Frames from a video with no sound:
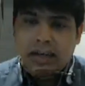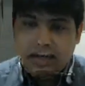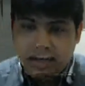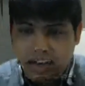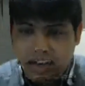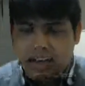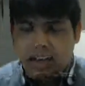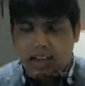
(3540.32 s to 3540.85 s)

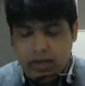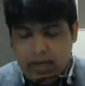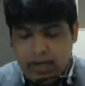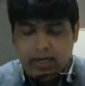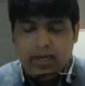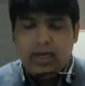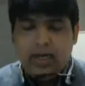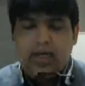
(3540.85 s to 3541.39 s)
Okay, chartered
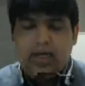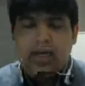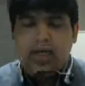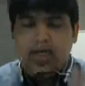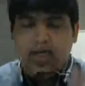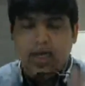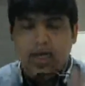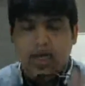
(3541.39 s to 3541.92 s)
accounting.
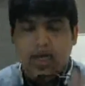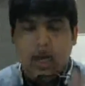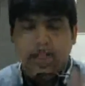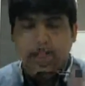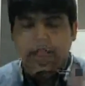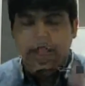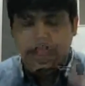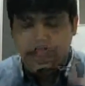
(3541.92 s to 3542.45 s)
Great, Sanjeevani.
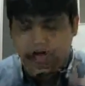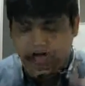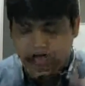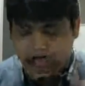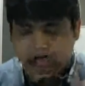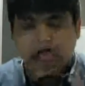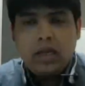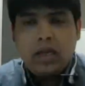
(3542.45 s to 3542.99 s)
All the
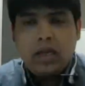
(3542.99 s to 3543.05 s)
best, my